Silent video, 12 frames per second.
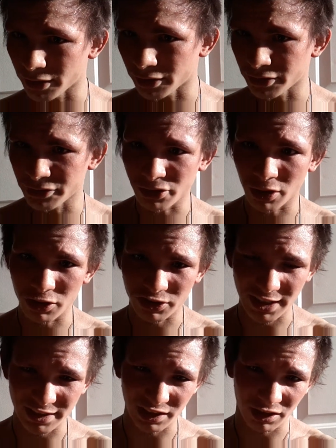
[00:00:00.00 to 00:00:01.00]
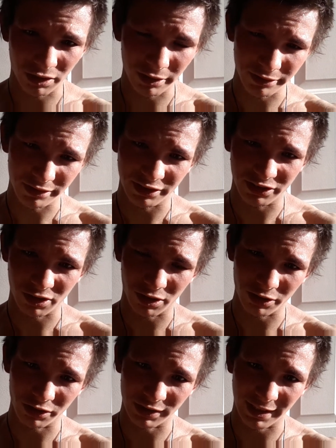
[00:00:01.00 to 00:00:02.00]
these
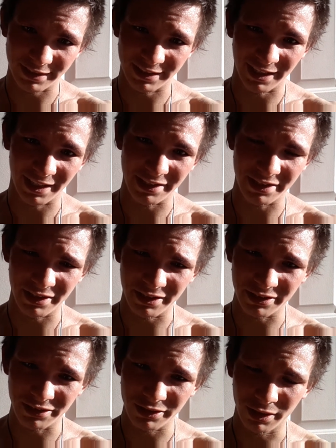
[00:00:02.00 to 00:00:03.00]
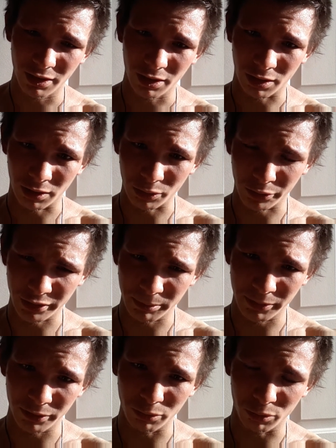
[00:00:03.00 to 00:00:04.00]
contrasting ideas are going to
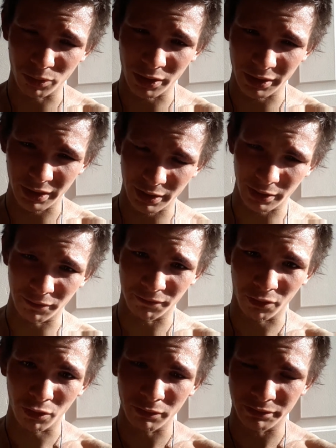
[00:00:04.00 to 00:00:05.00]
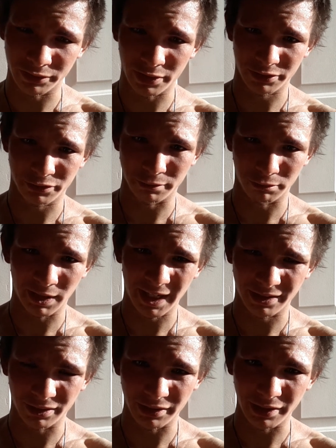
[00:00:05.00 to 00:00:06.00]
be what evolves us
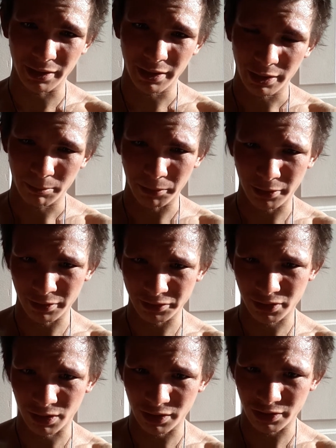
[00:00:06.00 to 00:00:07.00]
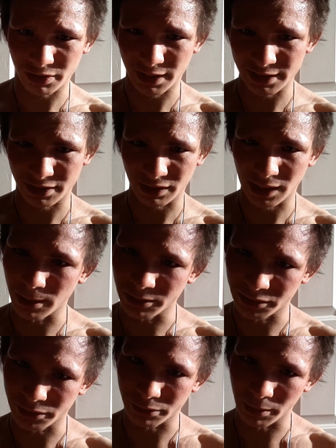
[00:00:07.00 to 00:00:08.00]
directly, because contrast allows
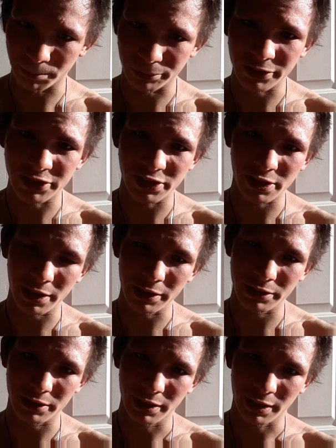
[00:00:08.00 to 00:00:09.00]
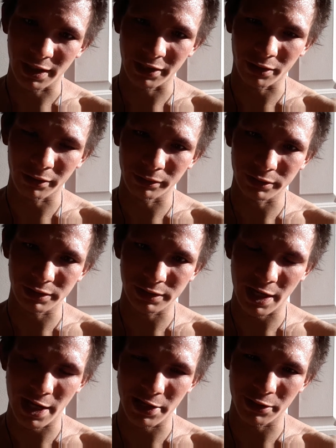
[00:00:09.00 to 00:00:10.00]
us to appreciate and
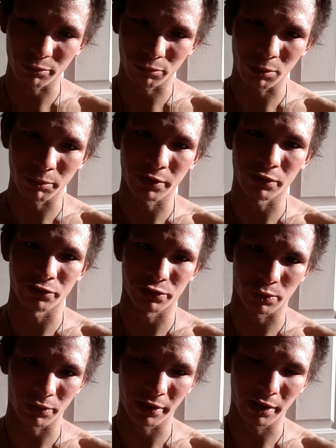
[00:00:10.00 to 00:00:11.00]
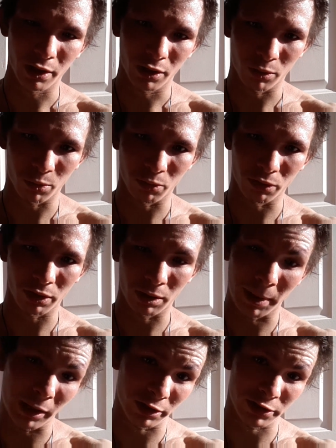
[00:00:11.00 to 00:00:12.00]
understand what we enjoy or
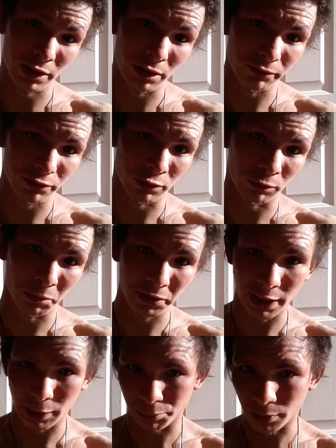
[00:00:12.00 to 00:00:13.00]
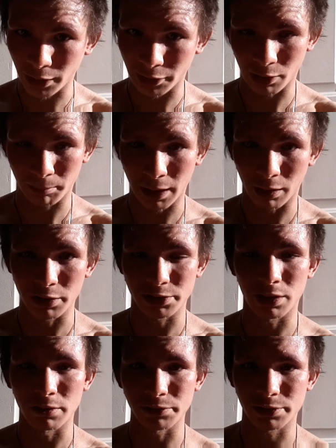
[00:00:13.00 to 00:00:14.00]
about ourselves, or what we take pride in about
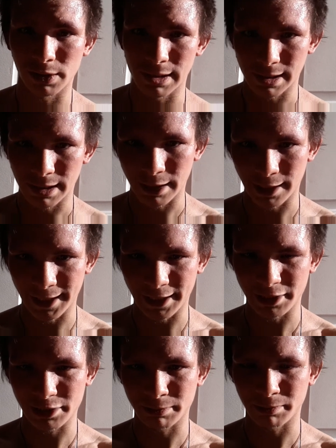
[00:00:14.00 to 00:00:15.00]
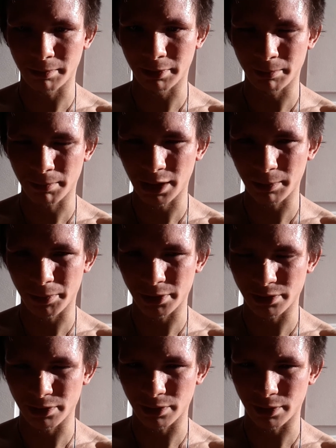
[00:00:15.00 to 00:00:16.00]
ourselves. And it's, in my
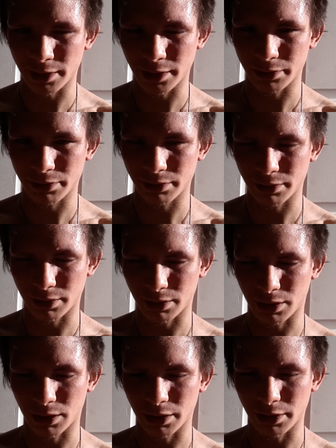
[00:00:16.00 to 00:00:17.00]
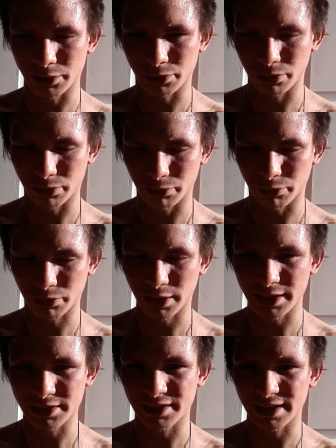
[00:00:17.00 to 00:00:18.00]
opinion, that it's good to
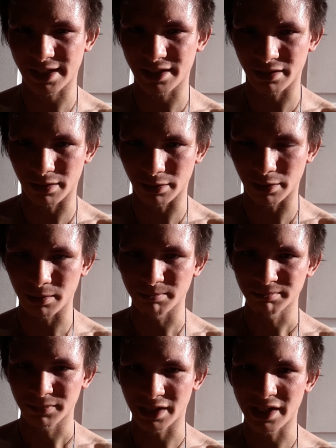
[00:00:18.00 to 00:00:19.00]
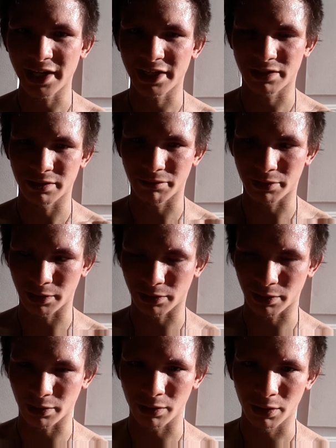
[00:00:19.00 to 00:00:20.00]
transcend the negative
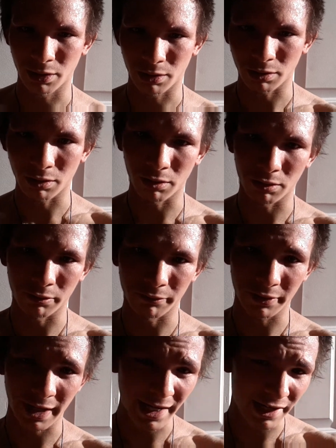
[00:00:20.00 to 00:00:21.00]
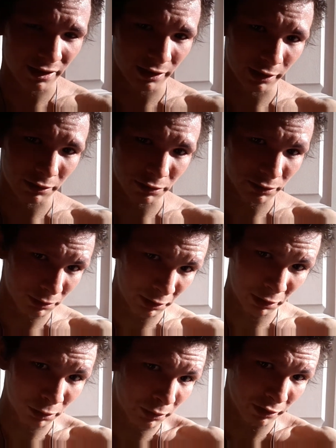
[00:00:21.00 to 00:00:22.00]
thinking of anything,
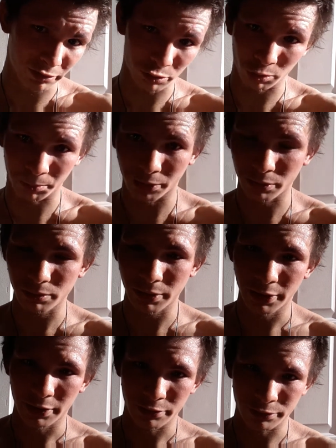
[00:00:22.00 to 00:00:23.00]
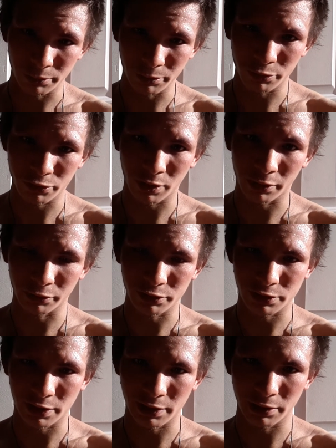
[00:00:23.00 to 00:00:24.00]
including Scorpio. So you should
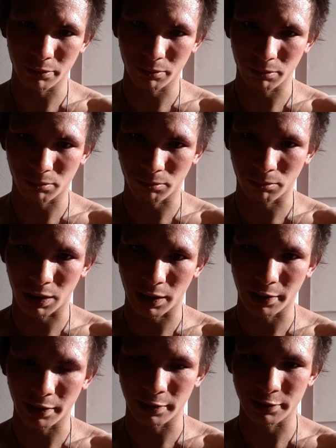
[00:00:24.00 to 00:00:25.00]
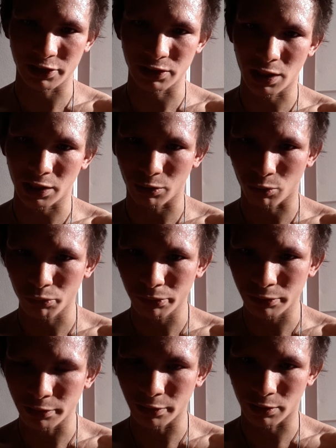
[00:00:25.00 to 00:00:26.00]
understand why it's not
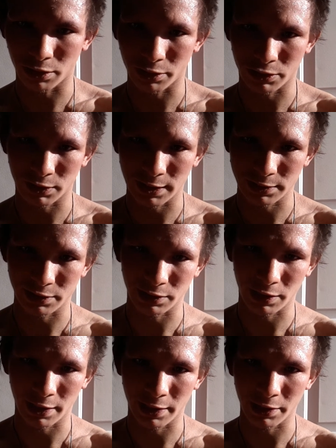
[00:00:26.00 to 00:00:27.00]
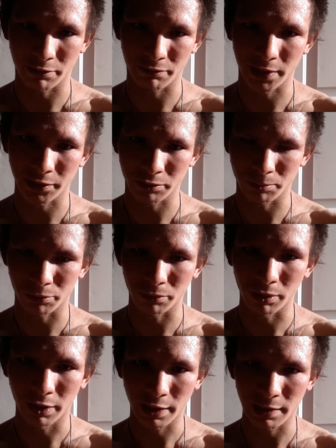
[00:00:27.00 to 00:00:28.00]
only contrasting and valuable
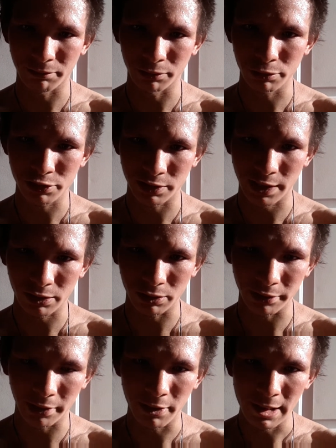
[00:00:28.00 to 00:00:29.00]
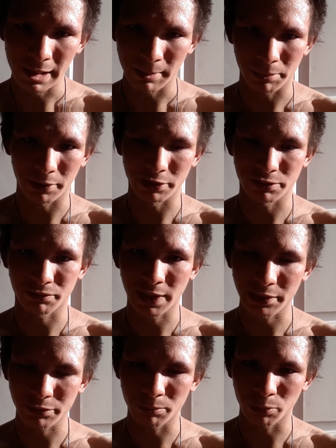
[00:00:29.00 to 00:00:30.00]
evolutionarily, but it's
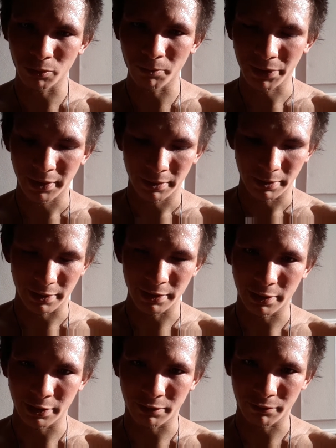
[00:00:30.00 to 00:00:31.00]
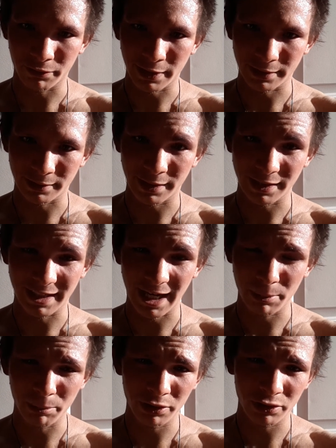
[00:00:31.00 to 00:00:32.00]
valuable in the fact that it
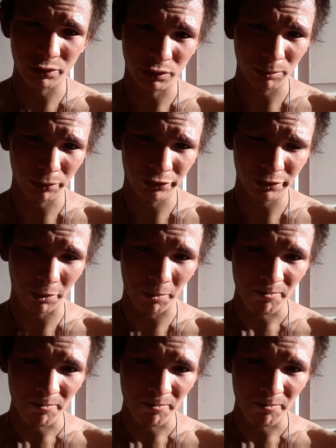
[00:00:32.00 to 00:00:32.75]
can be enjoyable too.